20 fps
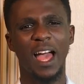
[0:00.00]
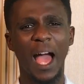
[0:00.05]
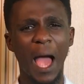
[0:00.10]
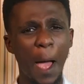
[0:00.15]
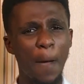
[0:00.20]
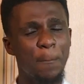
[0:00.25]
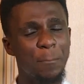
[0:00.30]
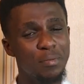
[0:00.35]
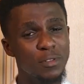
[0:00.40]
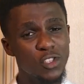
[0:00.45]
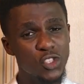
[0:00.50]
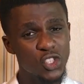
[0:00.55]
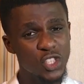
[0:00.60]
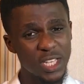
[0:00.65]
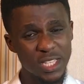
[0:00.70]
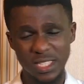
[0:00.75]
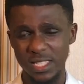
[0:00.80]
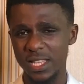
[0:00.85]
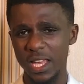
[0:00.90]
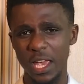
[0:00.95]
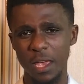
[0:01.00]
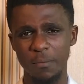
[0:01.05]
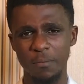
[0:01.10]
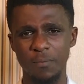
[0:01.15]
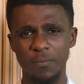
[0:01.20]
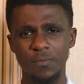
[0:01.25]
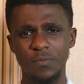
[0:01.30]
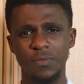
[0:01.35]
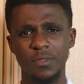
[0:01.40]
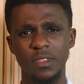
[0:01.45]
Appreciate them.
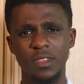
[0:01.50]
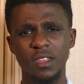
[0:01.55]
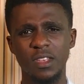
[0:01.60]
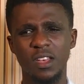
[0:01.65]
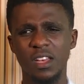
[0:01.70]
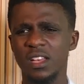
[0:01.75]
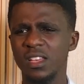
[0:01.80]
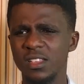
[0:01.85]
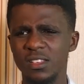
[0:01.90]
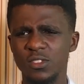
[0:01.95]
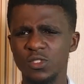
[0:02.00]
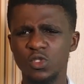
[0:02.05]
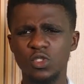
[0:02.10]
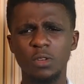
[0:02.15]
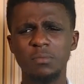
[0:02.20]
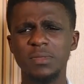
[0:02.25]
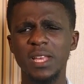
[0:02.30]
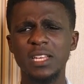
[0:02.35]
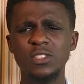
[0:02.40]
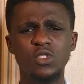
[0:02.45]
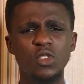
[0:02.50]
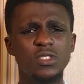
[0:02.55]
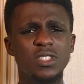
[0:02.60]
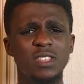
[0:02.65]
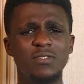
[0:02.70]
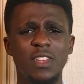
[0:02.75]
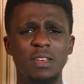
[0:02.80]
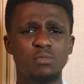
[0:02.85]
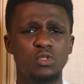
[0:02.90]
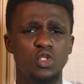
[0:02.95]
Sometimes just
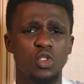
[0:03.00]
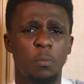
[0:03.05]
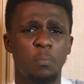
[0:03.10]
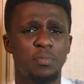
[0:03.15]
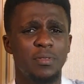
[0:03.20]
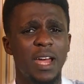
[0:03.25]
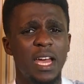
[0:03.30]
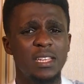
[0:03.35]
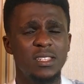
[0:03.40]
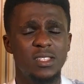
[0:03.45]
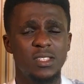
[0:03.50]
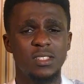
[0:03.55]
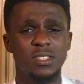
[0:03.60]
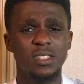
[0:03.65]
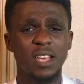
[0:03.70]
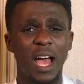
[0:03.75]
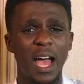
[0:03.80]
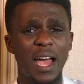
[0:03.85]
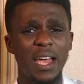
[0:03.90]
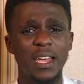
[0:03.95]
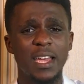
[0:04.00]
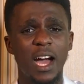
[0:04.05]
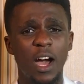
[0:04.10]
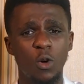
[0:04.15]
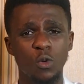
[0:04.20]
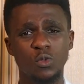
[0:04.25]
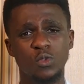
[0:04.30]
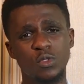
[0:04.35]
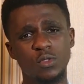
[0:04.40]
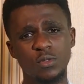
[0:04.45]
give them surprise
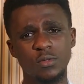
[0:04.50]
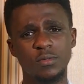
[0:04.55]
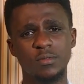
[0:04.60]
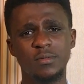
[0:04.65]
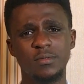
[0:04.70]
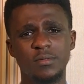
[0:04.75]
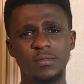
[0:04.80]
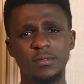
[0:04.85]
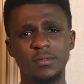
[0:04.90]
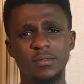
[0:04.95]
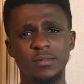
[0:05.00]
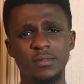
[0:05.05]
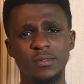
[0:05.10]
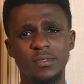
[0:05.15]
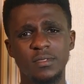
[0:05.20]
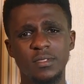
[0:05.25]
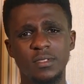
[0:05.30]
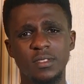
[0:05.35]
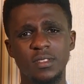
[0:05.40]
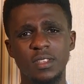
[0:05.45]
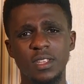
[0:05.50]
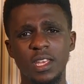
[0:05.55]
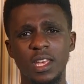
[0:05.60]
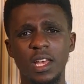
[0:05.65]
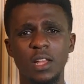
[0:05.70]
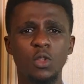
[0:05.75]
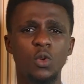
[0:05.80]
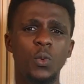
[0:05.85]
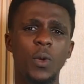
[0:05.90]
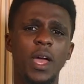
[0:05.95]
hangouts.
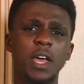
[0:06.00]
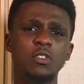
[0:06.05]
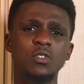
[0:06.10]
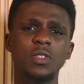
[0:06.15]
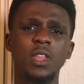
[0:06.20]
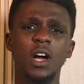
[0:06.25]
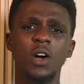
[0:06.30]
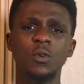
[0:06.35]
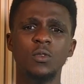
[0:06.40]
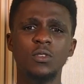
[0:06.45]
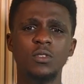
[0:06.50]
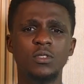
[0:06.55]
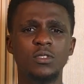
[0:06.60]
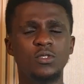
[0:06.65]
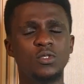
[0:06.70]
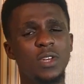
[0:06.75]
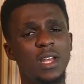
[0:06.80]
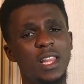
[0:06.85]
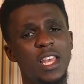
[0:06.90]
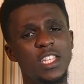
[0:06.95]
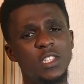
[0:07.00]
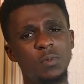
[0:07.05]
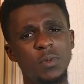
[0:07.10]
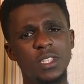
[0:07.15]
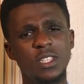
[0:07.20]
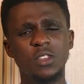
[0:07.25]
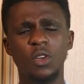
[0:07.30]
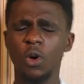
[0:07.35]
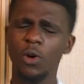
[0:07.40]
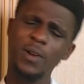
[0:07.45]
Hello, where are you now? You are less
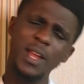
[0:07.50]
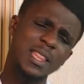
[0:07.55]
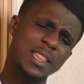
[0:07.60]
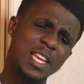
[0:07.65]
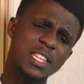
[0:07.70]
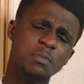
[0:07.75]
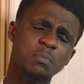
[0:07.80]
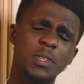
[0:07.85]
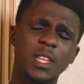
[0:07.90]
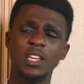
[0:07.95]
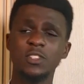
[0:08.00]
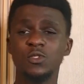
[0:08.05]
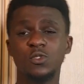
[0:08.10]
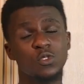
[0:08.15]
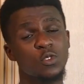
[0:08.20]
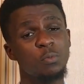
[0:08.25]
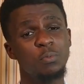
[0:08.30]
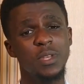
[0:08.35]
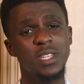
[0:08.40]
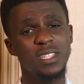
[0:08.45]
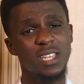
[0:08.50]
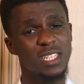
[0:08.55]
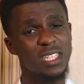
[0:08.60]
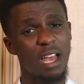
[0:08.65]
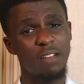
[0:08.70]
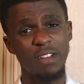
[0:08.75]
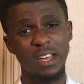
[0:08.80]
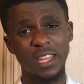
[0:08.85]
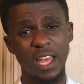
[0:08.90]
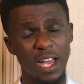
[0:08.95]
busy. All right, let's meet at social place. Let's
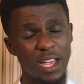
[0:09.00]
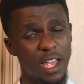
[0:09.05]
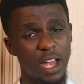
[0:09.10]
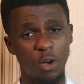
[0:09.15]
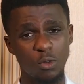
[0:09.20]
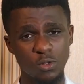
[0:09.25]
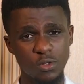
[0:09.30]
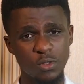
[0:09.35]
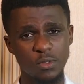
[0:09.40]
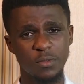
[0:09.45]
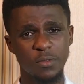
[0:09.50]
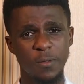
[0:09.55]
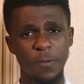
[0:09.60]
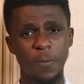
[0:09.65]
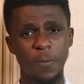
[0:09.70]
have an hangout.